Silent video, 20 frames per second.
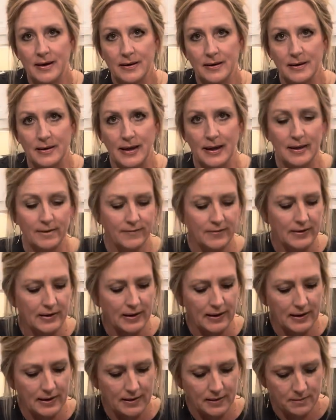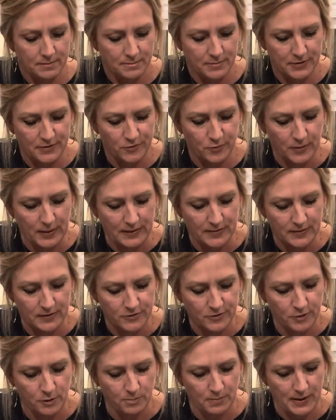it evenly between the
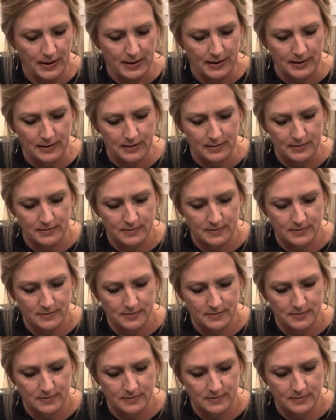2 pans.